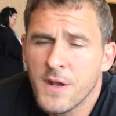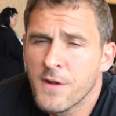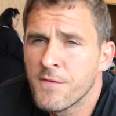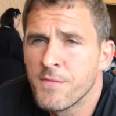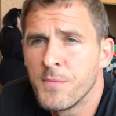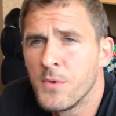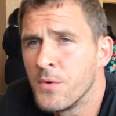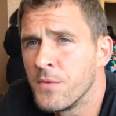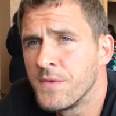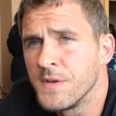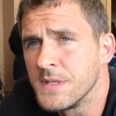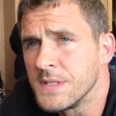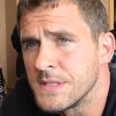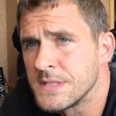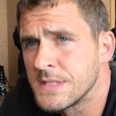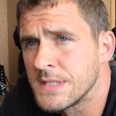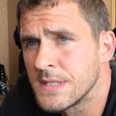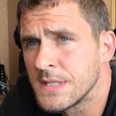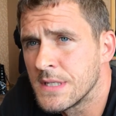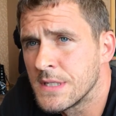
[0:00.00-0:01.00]
of
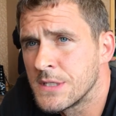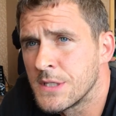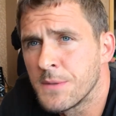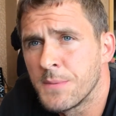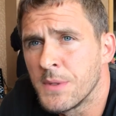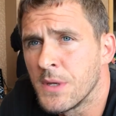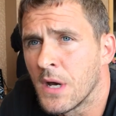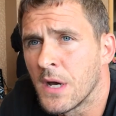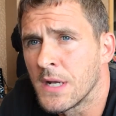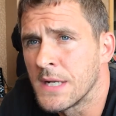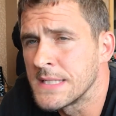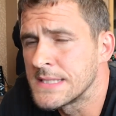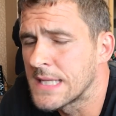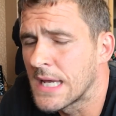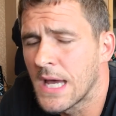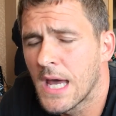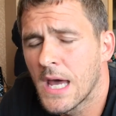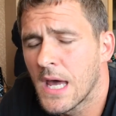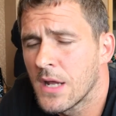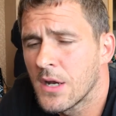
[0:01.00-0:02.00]
movies, to be honest.
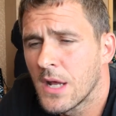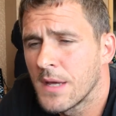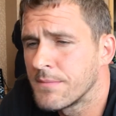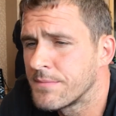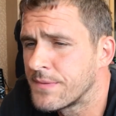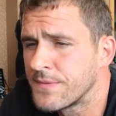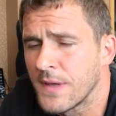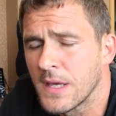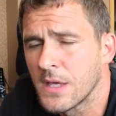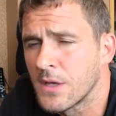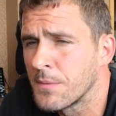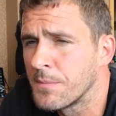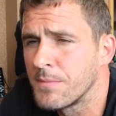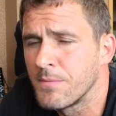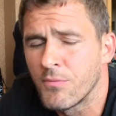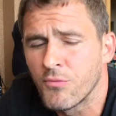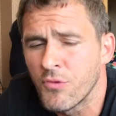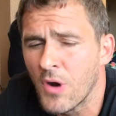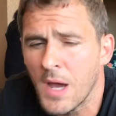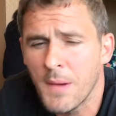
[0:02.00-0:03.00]
It could
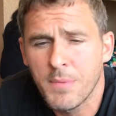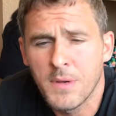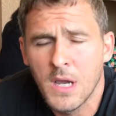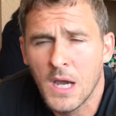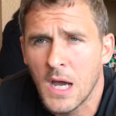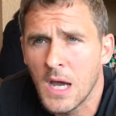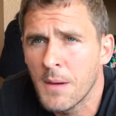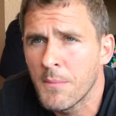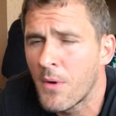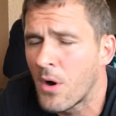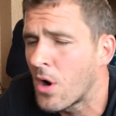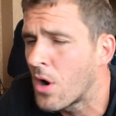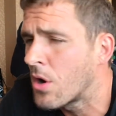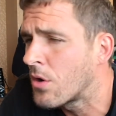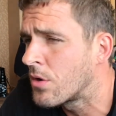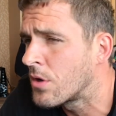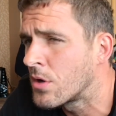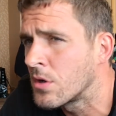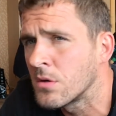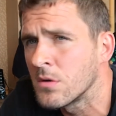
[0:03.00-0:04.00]
rom-com,
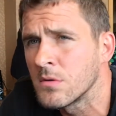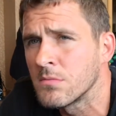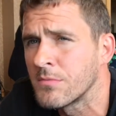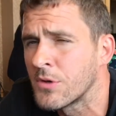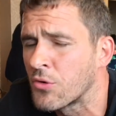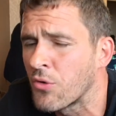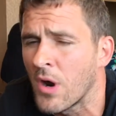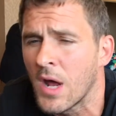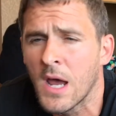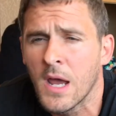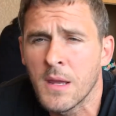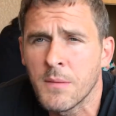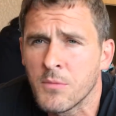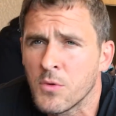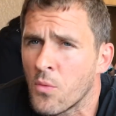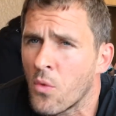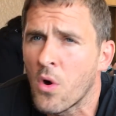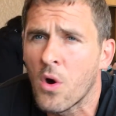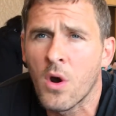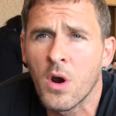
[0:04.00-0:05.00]
horror,
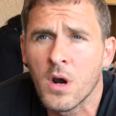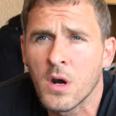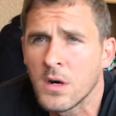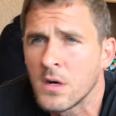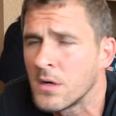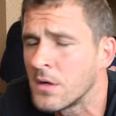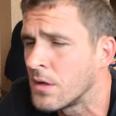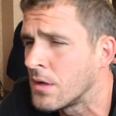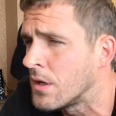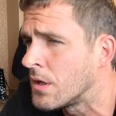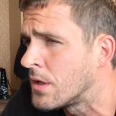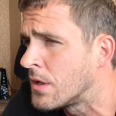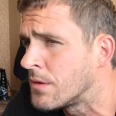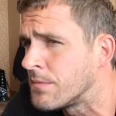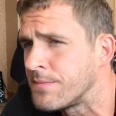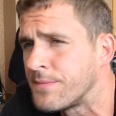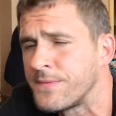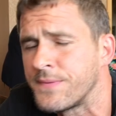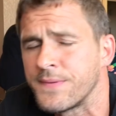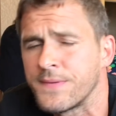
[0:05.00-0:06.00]
crime, noir,
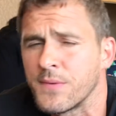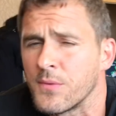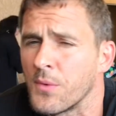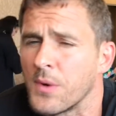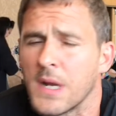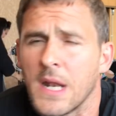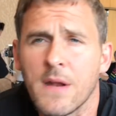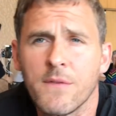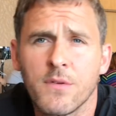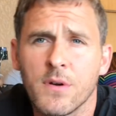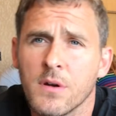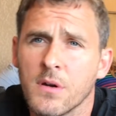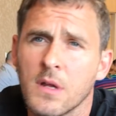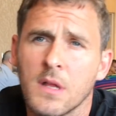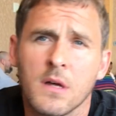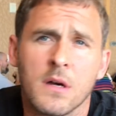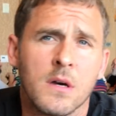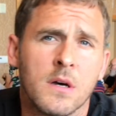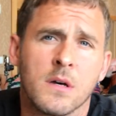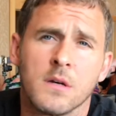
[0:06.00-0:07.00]
whatever,
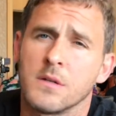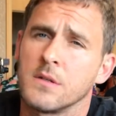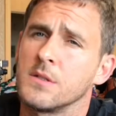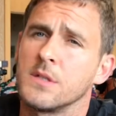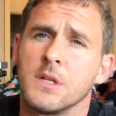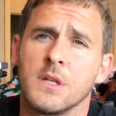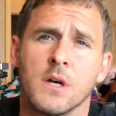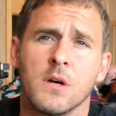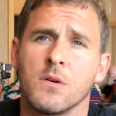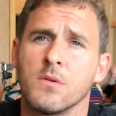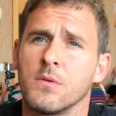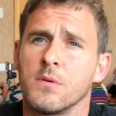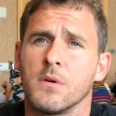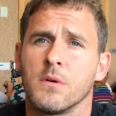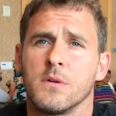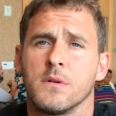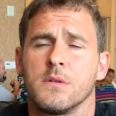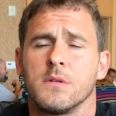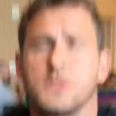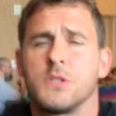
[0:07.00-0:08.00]

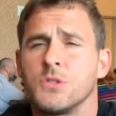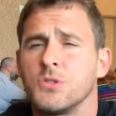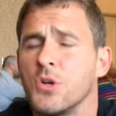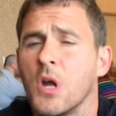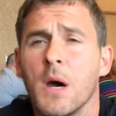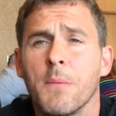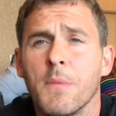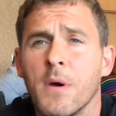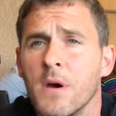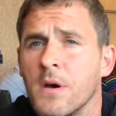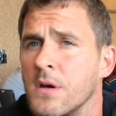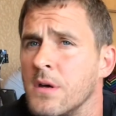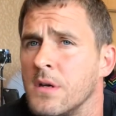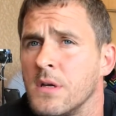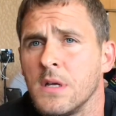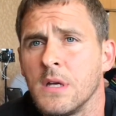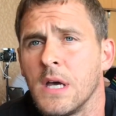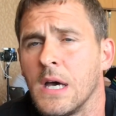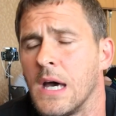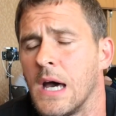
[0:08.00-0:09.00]
drama.
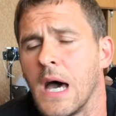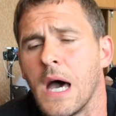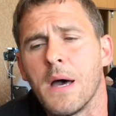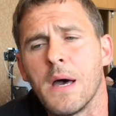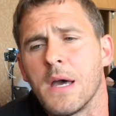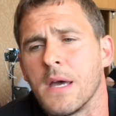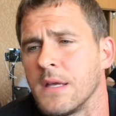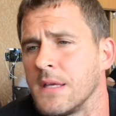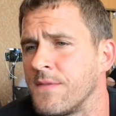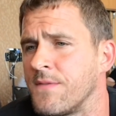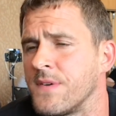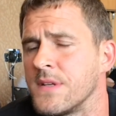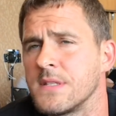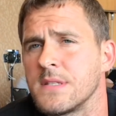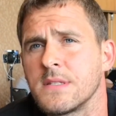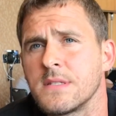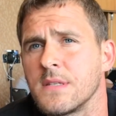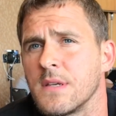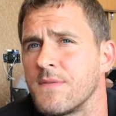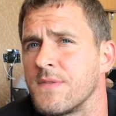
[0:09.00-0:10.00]
If
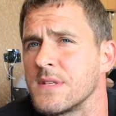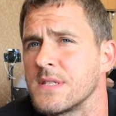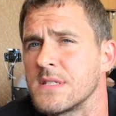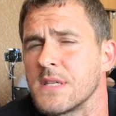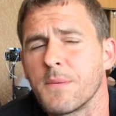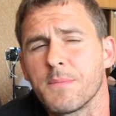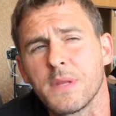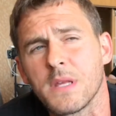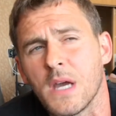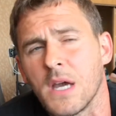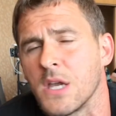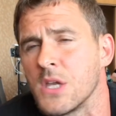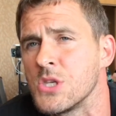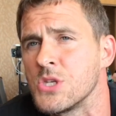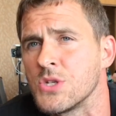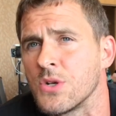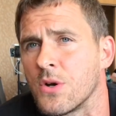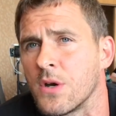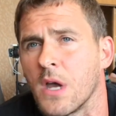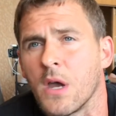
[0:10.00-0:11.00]
it's something I
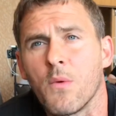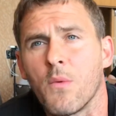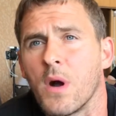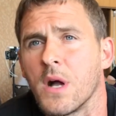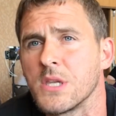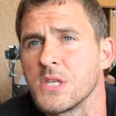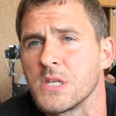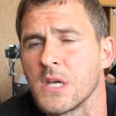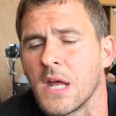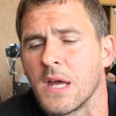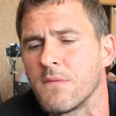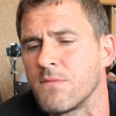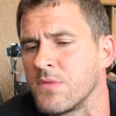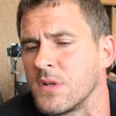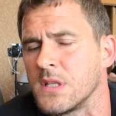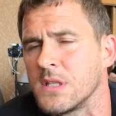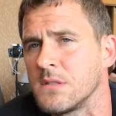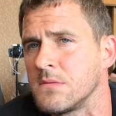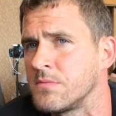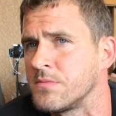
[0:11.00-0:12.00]
enjoy, I watch it. I
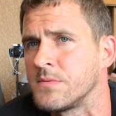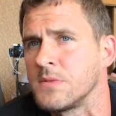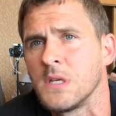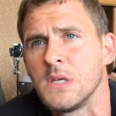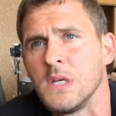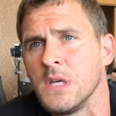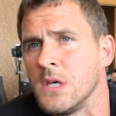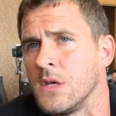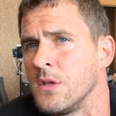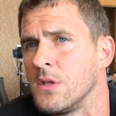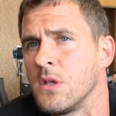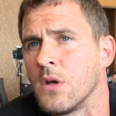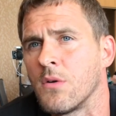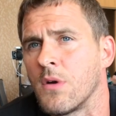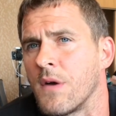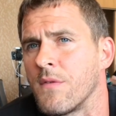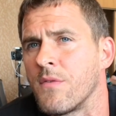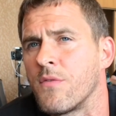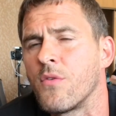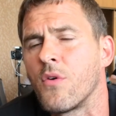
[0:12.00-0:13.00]
really,
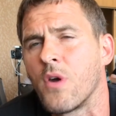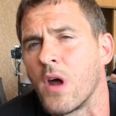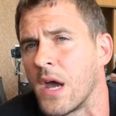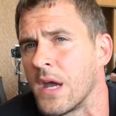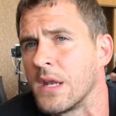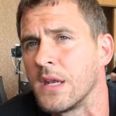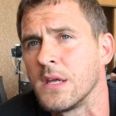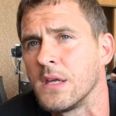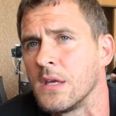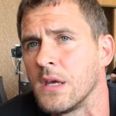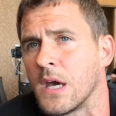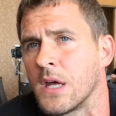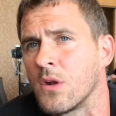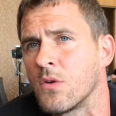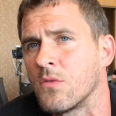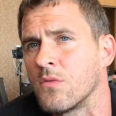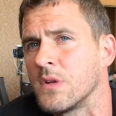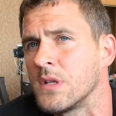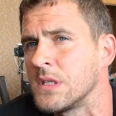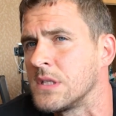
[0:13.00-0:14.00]
have a variety. I
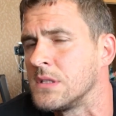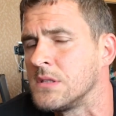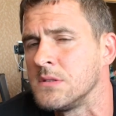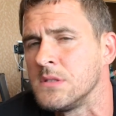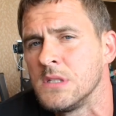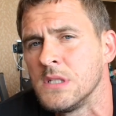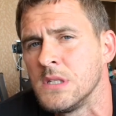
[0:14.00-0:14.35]
don't really